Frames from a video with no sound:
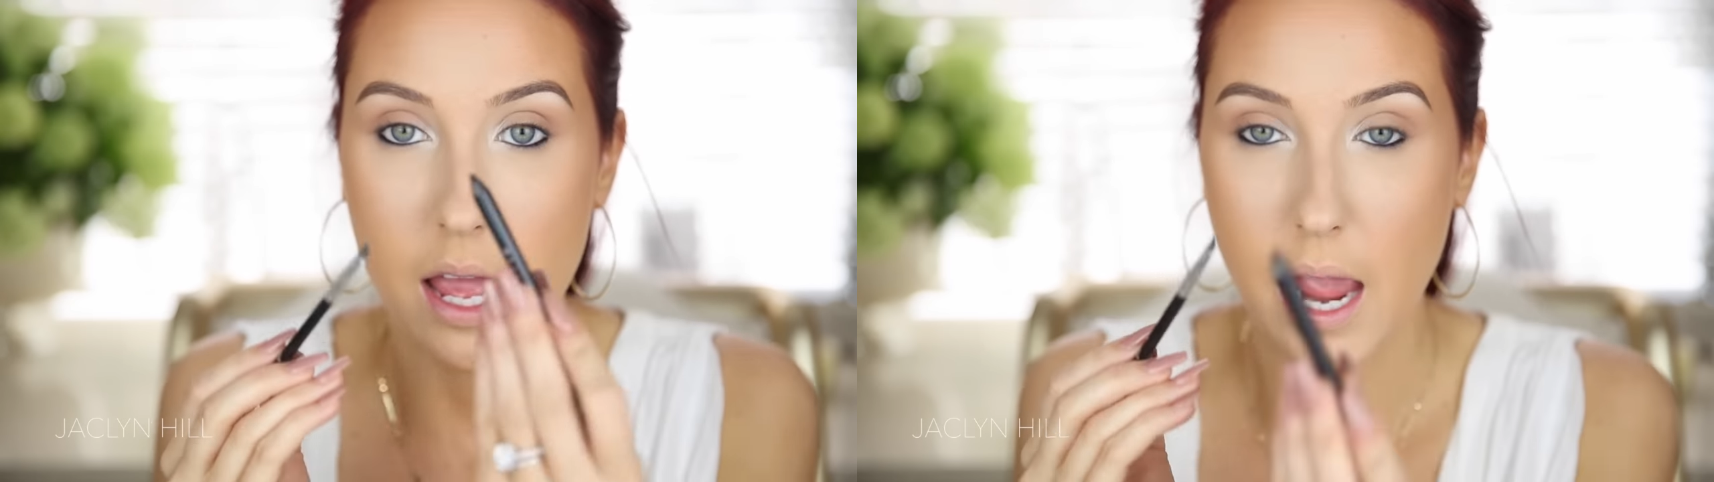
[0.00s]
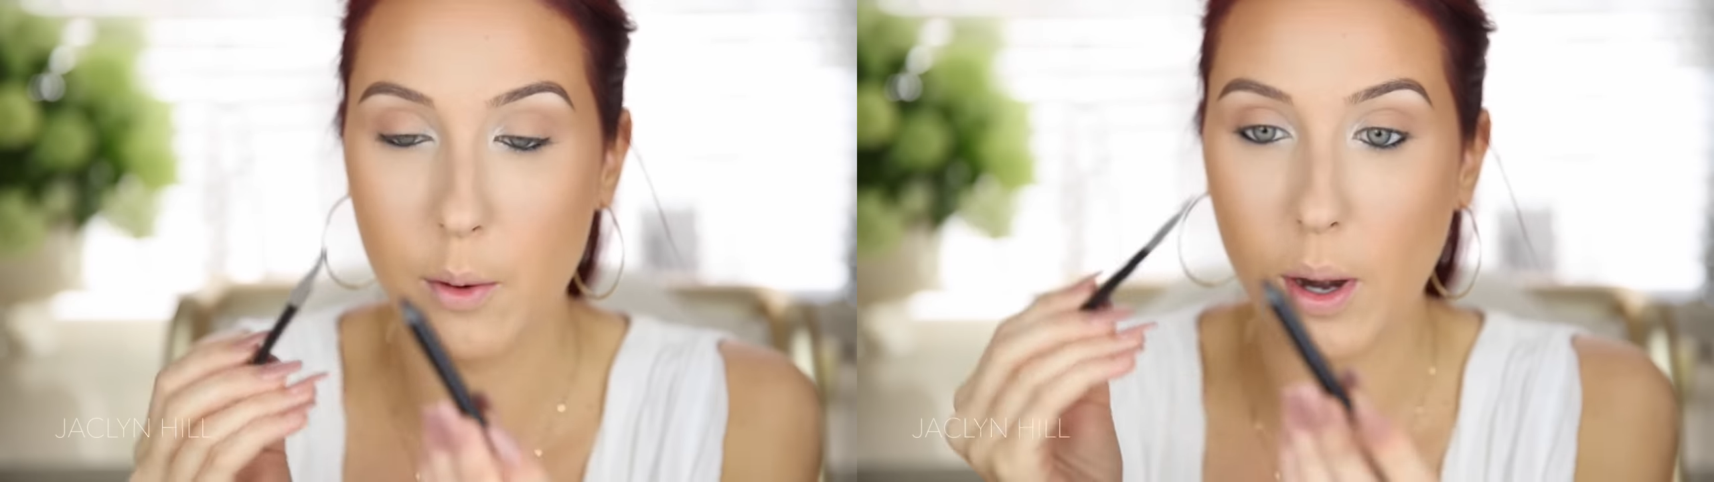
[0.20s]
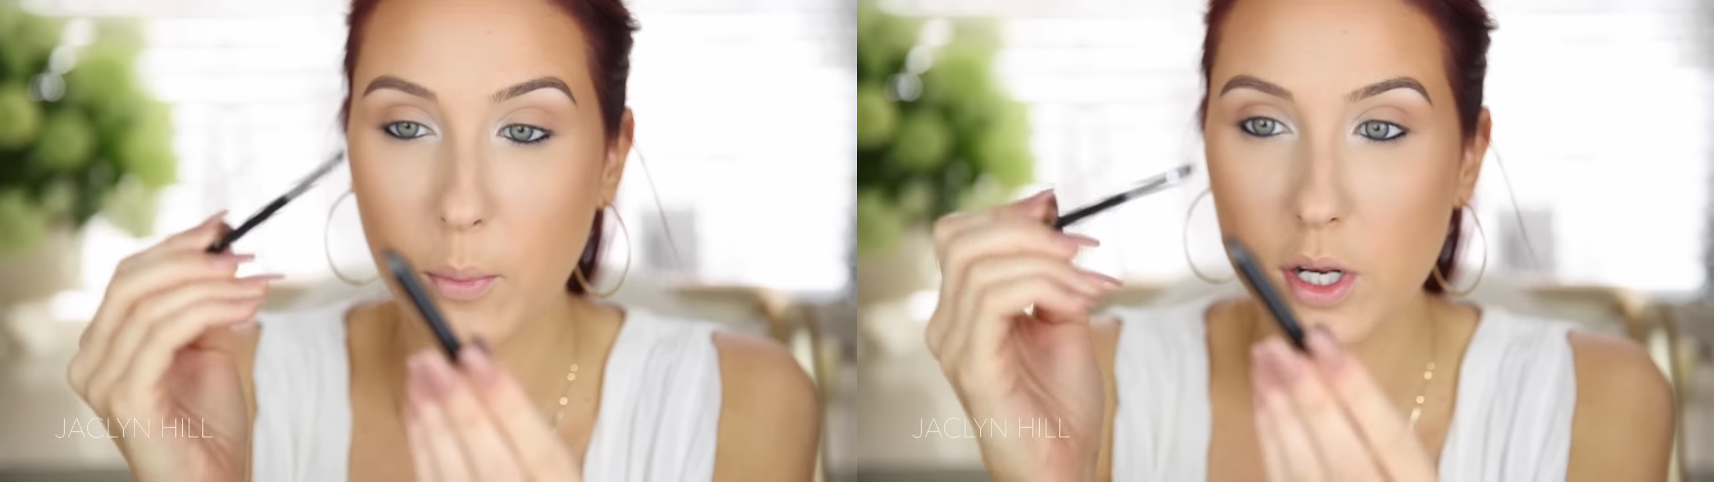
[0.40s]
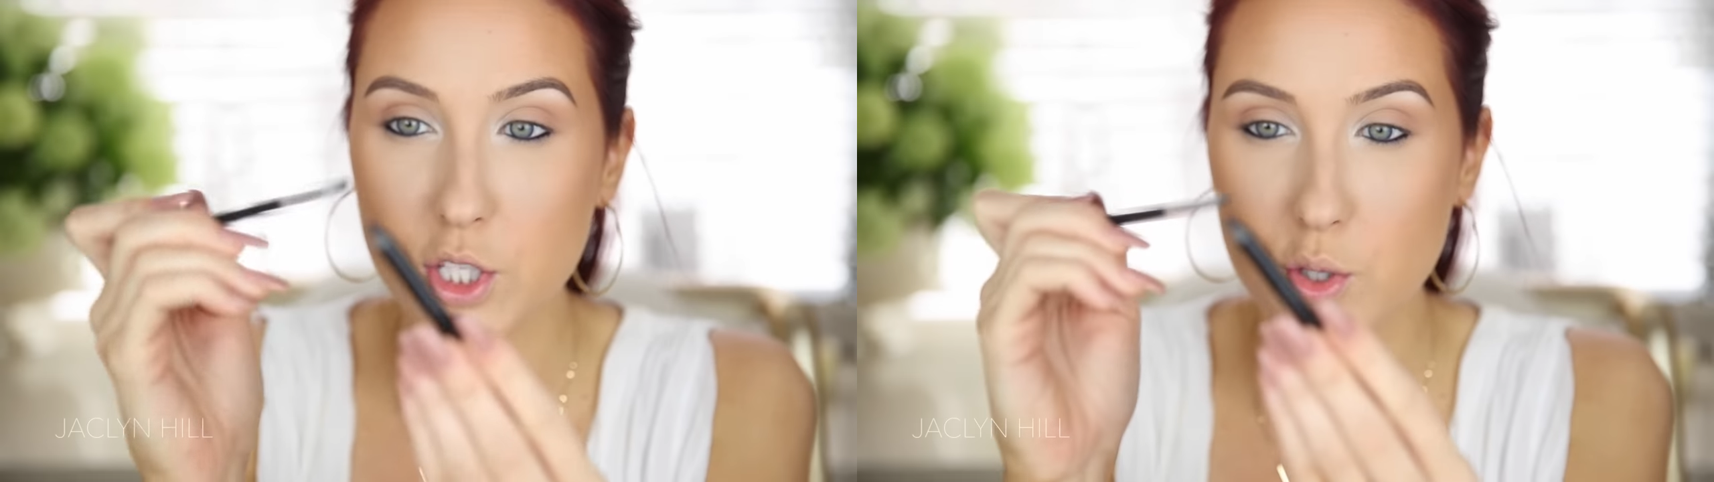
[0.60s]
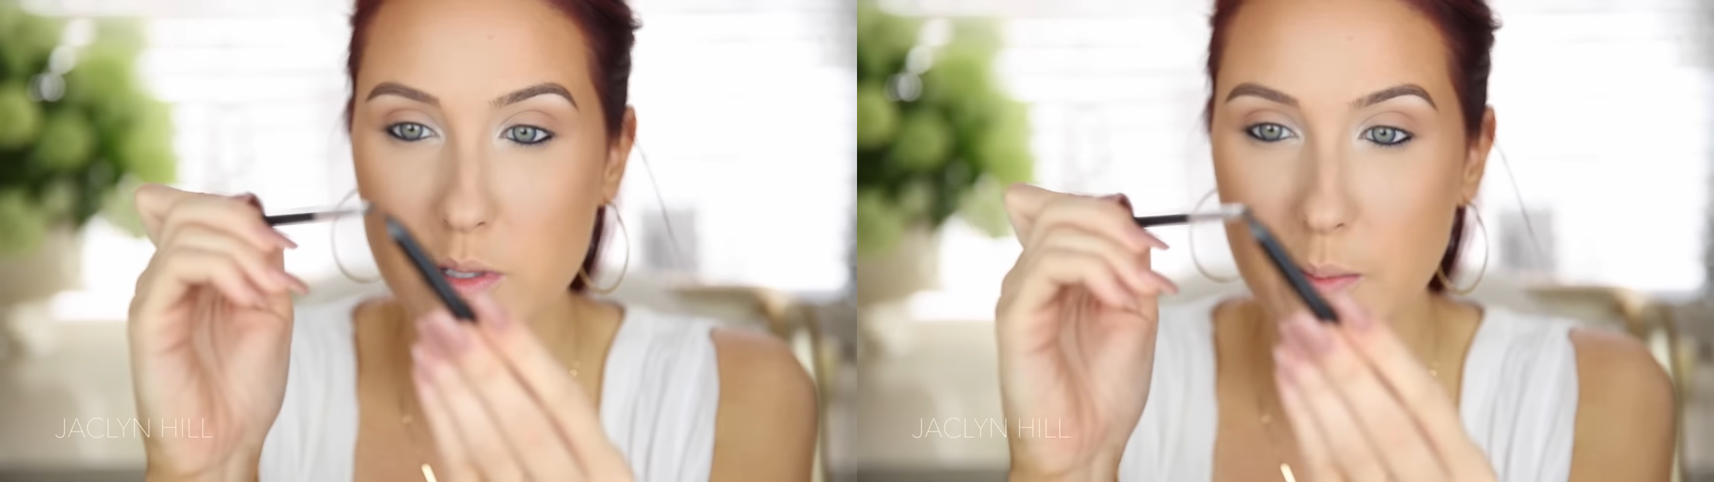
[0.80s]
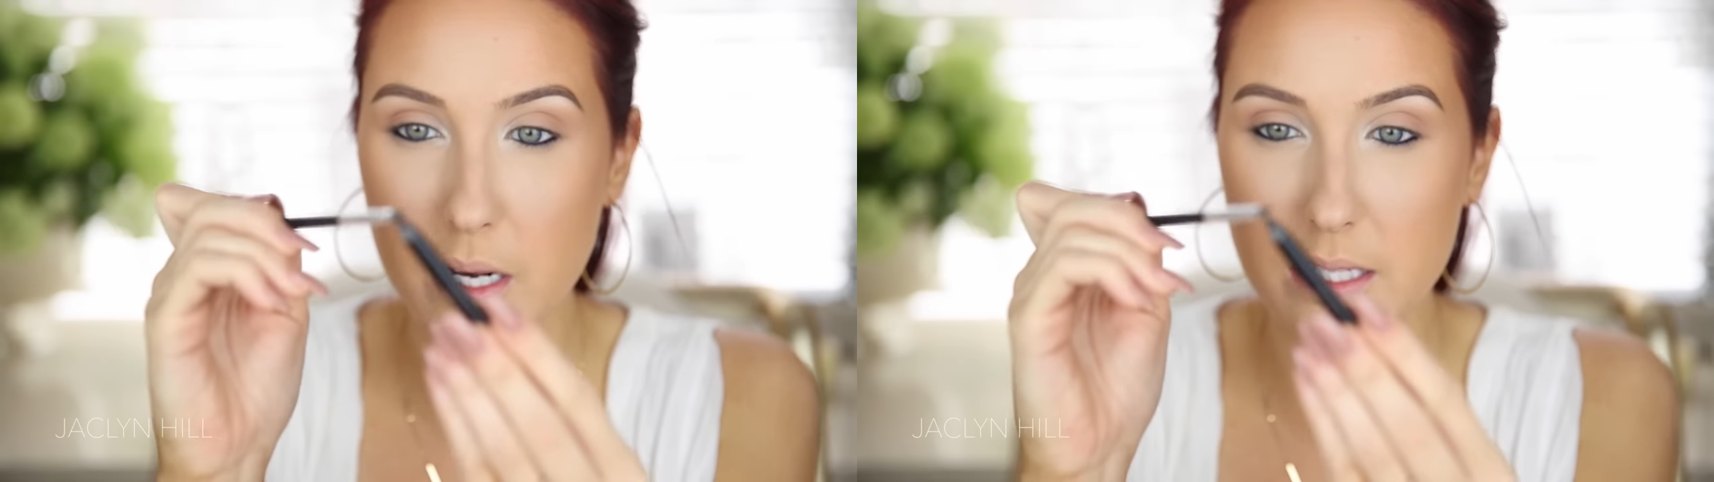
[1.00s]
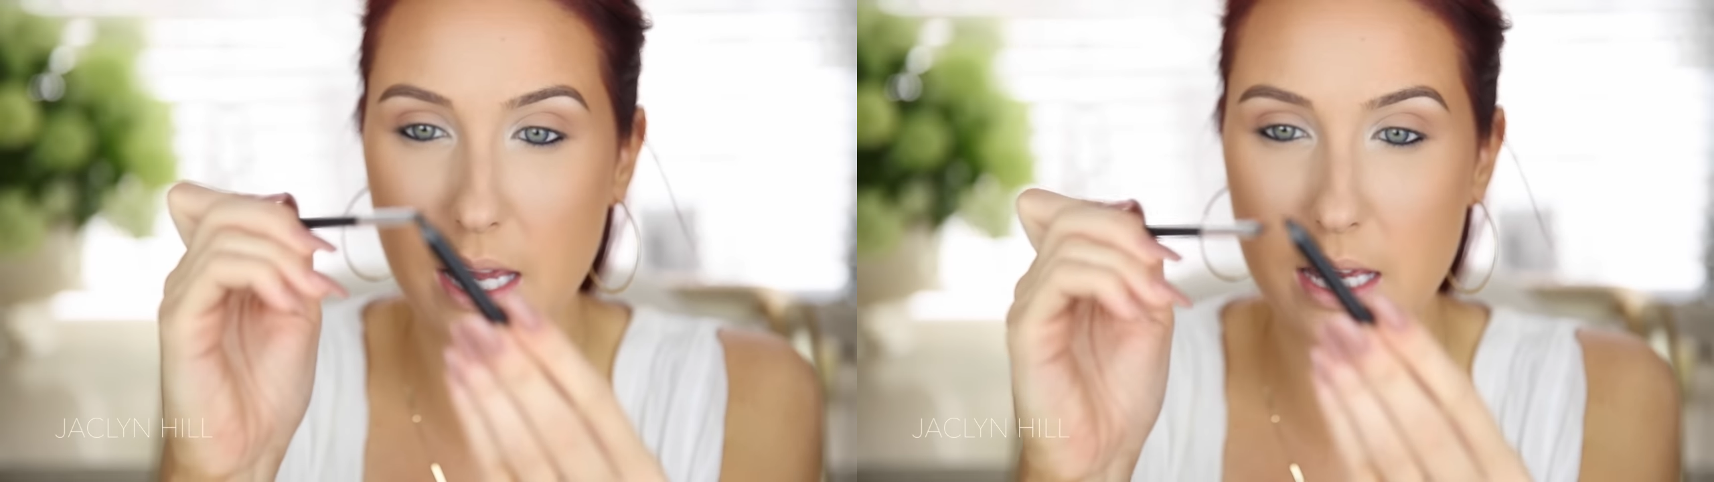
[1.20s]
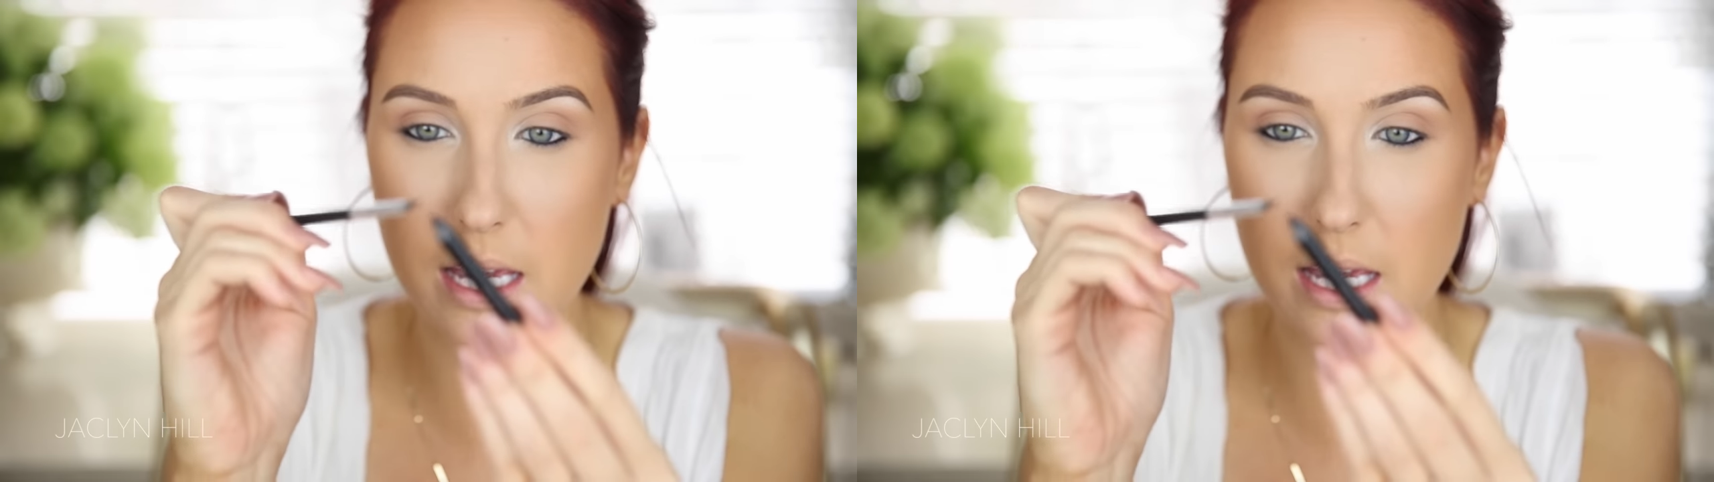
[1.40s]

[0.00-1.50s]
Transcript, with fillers: And what I'm gonna do is I'm gonna take